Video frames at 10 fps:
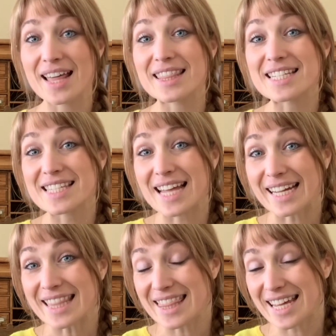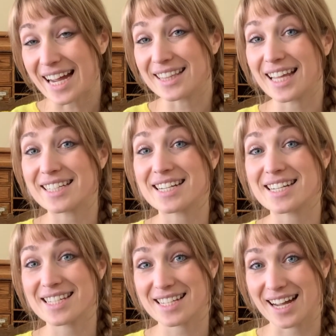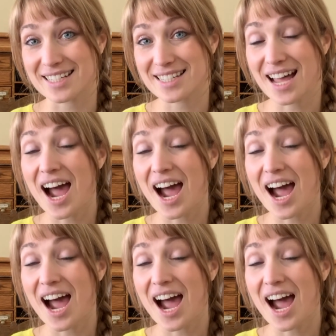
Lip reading: The second thing I'd like to discuss